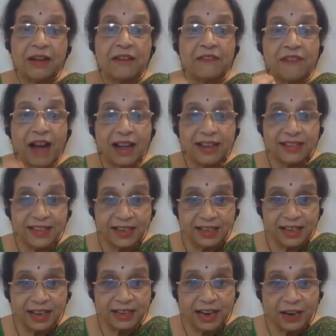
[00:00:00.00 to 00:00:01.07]
Why is it
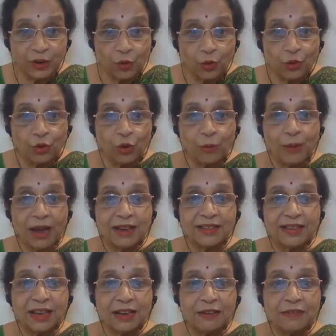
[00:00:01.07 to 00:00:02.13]
that I don't know
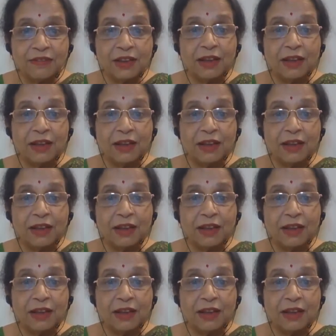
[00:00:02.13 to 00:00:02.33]
myself?